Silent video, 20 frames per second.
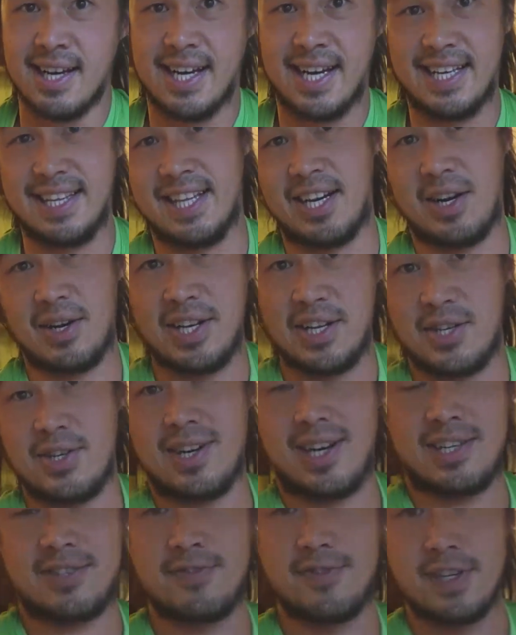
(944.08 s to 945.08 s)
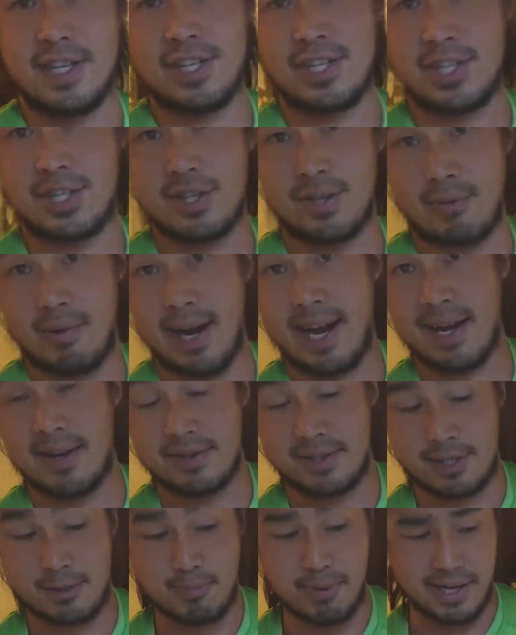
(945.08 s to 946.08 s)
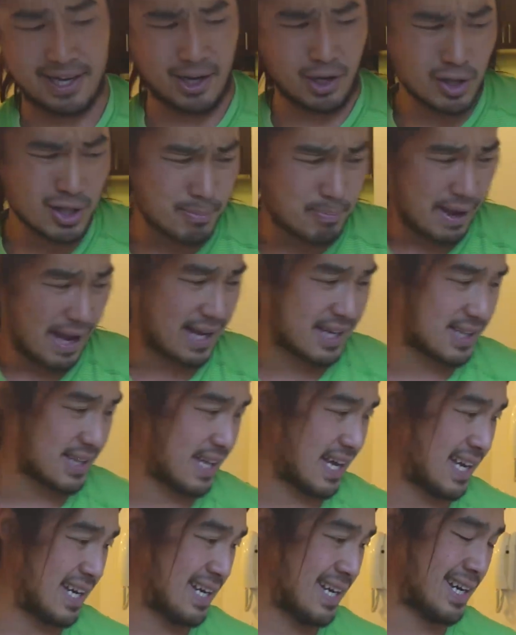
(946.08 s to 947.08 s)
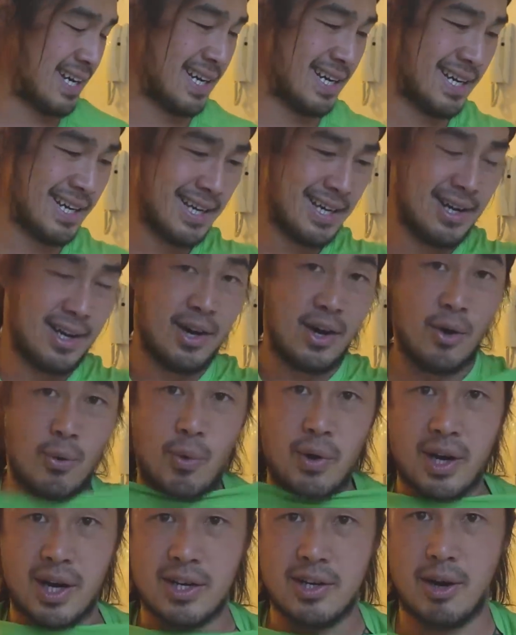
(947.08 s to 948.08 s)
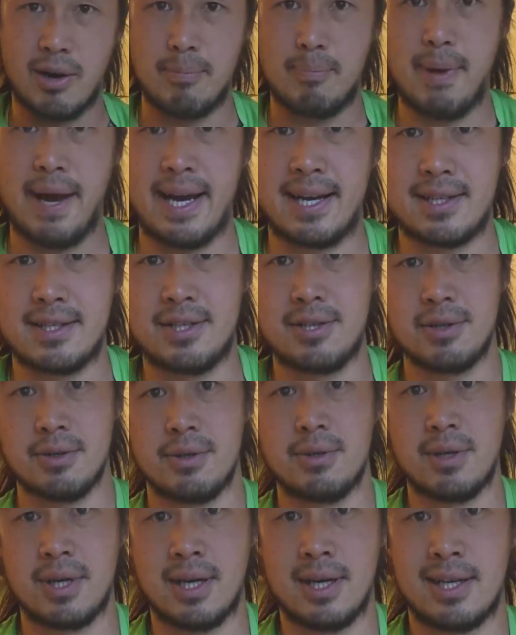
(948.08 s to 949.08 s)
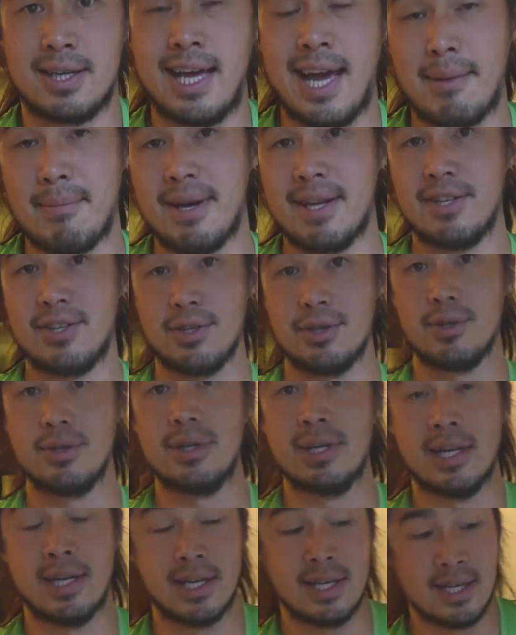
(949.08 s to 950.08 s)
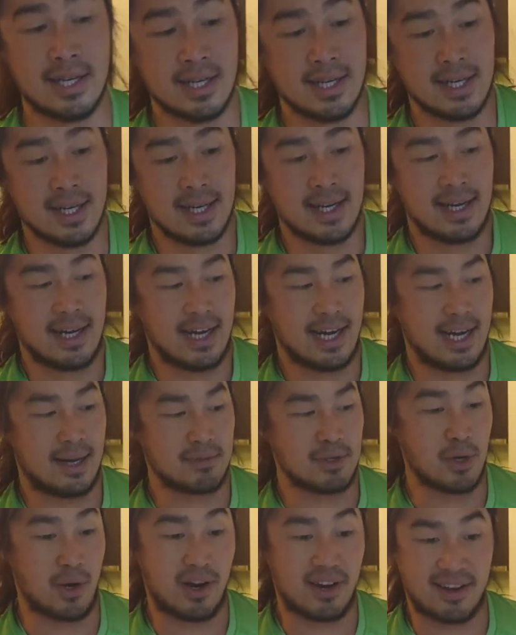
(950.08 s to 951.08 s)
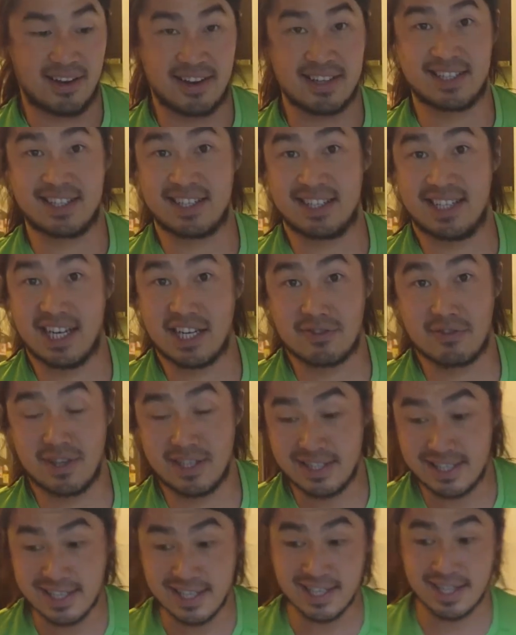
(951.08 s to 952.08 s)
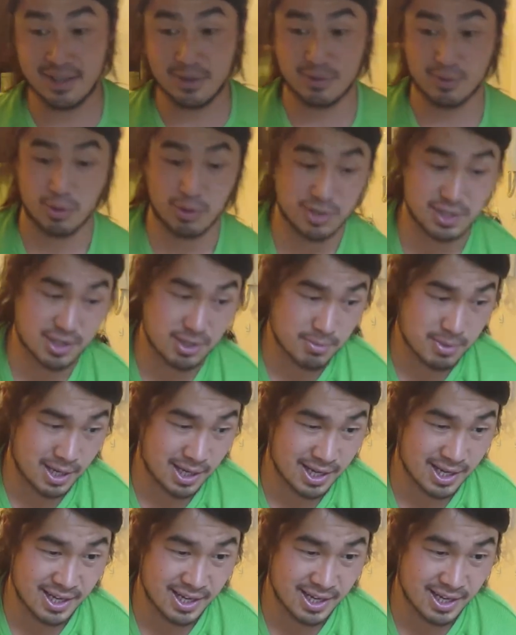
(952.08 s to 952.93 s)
and then I'll let you guys finish the rounds. But on the back of that, when I got back to Kathmandu, you know, I successfully did it. It was awesome.